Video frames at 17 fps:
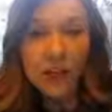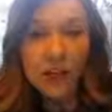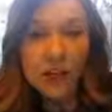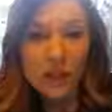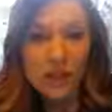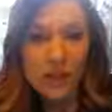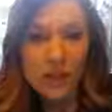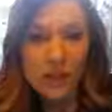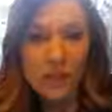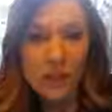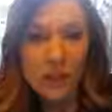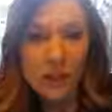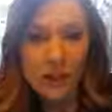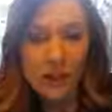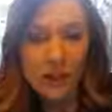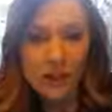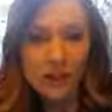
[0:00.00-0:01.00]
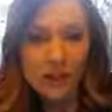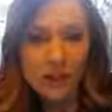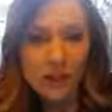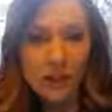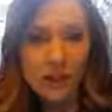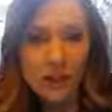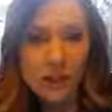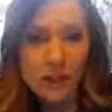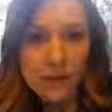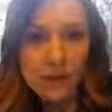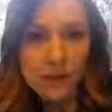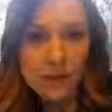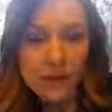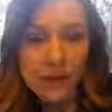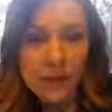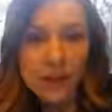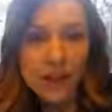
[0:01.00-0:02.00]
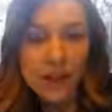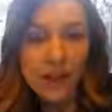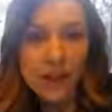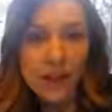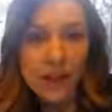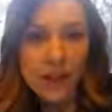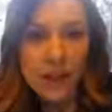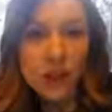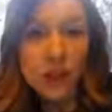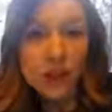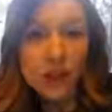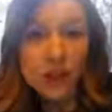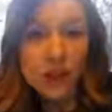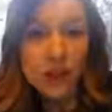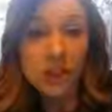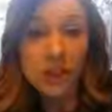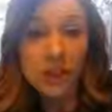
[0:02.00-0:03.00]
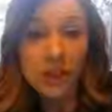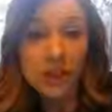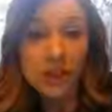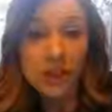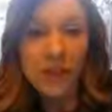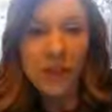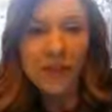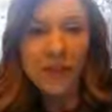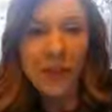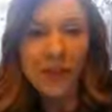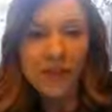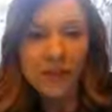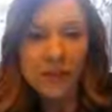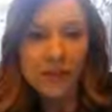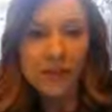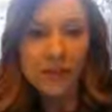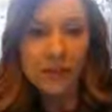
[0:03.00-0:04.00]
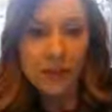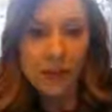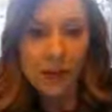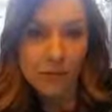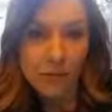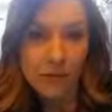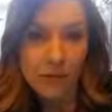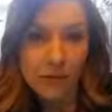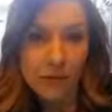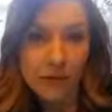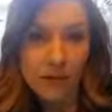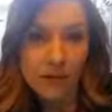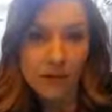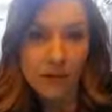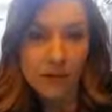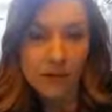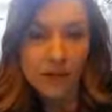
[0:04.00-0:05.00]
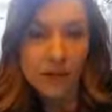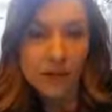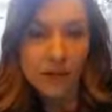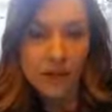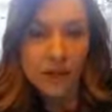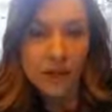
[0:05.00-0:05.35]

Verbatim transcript: you have something at your fingertips that you should share with them every single time you hear this.